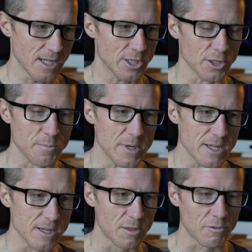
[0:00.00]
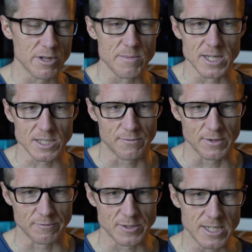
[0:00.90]
Took me 3 minutes
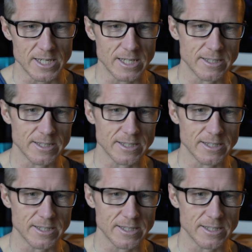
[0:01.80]
15,